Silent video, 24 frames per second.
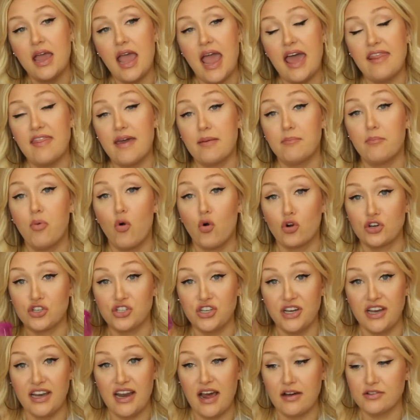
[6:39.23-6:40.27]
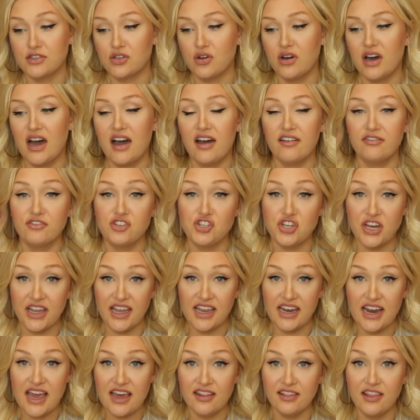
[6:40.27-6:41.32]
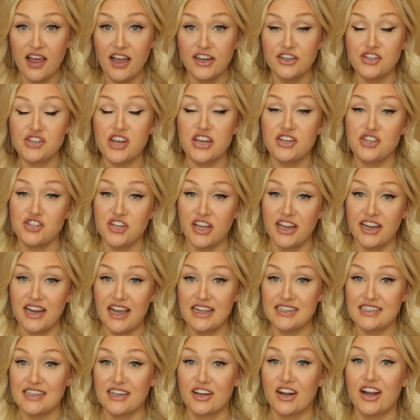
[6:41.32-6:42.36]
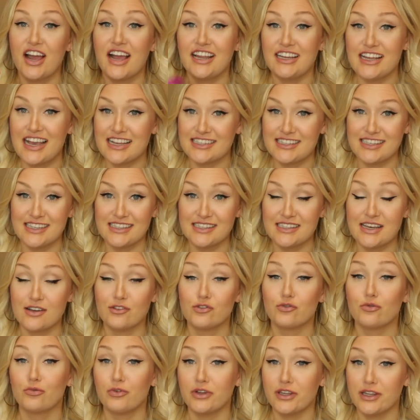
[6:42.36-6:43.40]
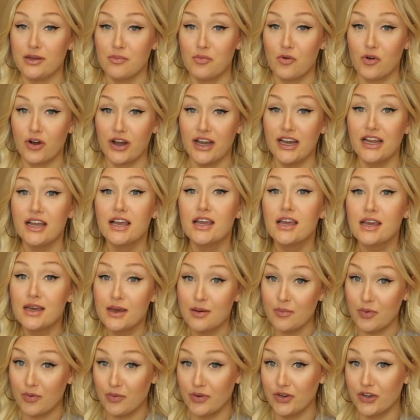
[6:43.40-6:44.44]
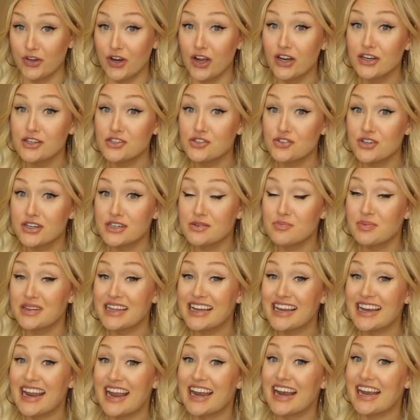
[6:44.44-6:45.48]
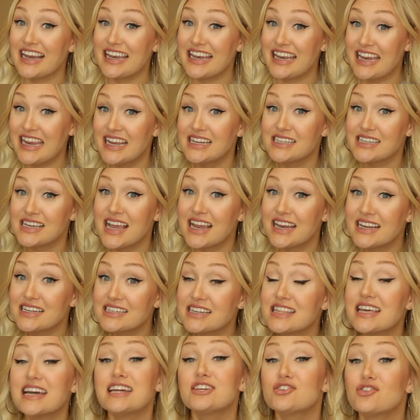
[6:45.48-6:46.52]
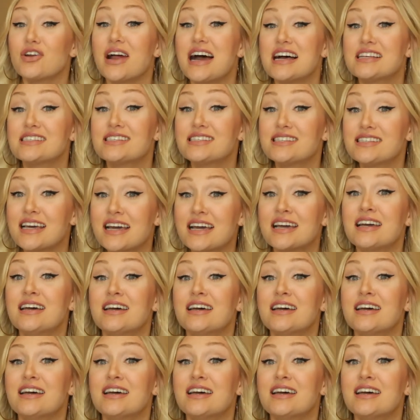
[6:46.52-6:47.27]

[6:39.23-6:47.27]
and then portion it out. So I'll have chicken at lunch and chicken at dinner. Yes, this sounds really boring, but when you're on a strict plan and I need to get into that dress